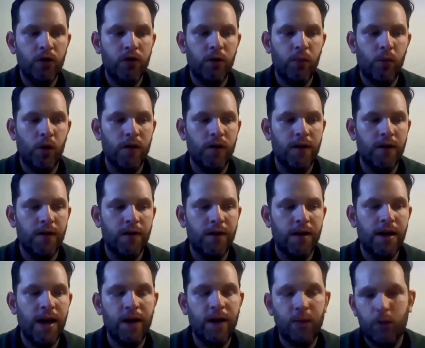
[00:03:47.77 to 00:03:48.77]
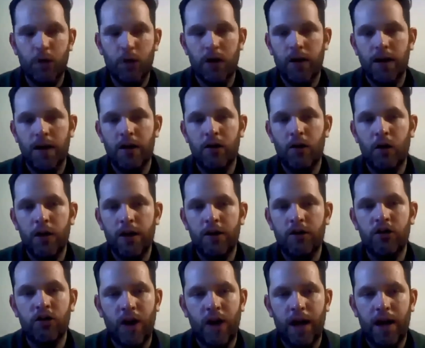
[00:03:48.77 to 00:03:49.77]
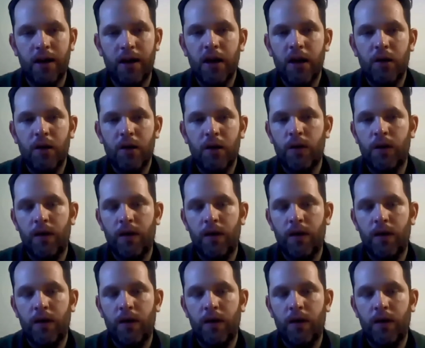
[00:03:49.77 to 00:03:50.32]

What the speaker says: we also wanted to network and knowledge share